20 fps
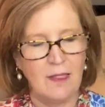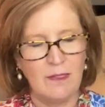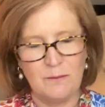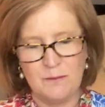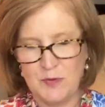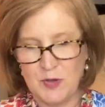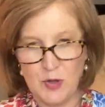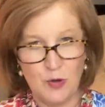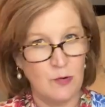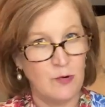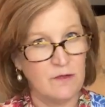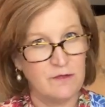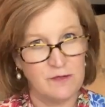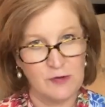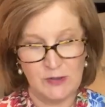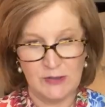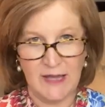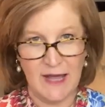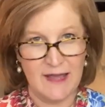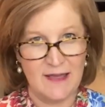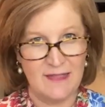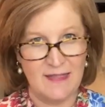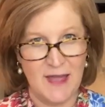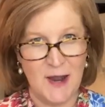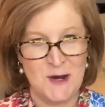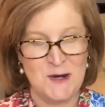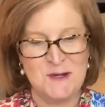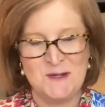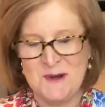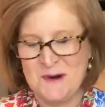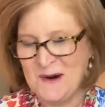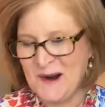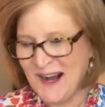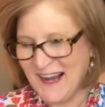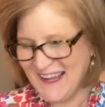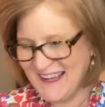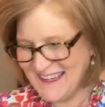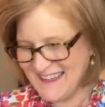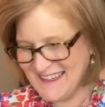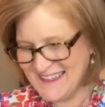beautiful like theirs
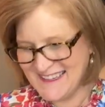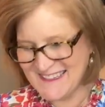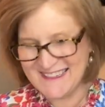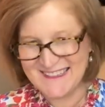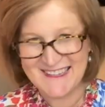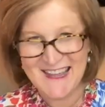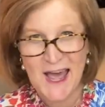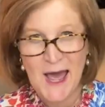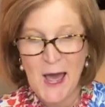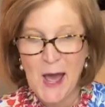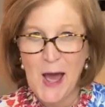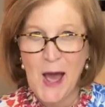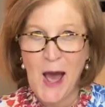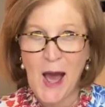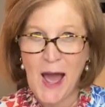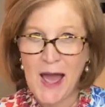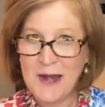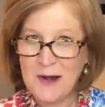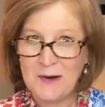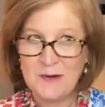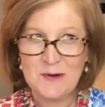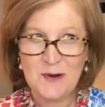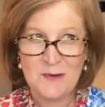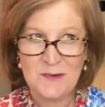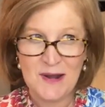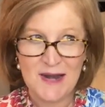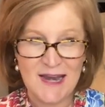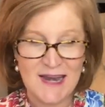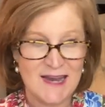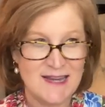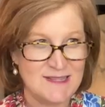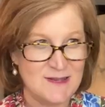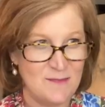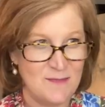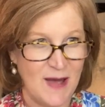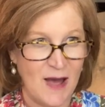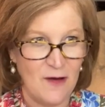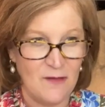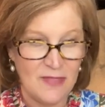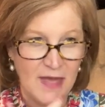was. I don't know what it is
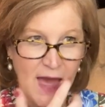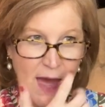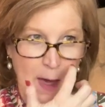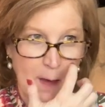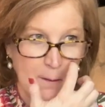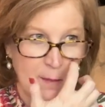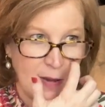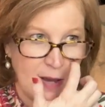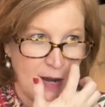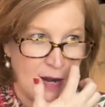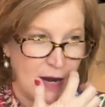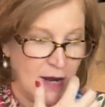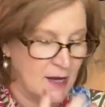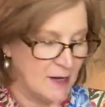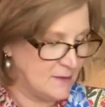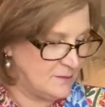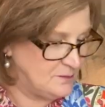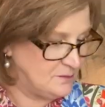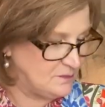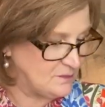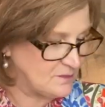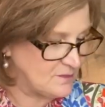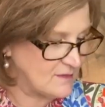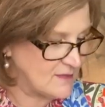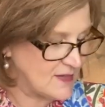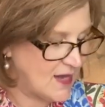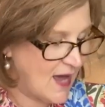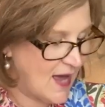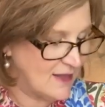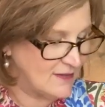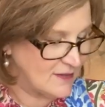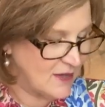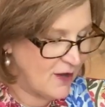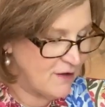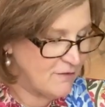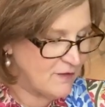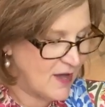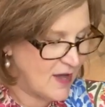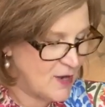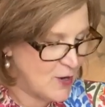about that, but I
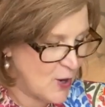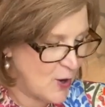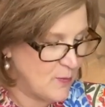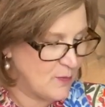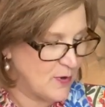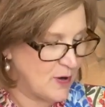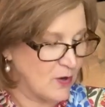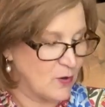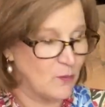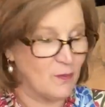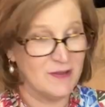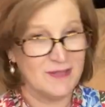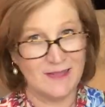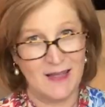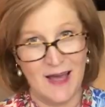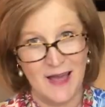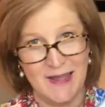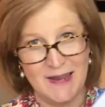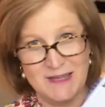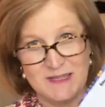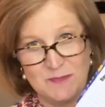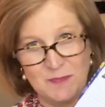love a notebook with lines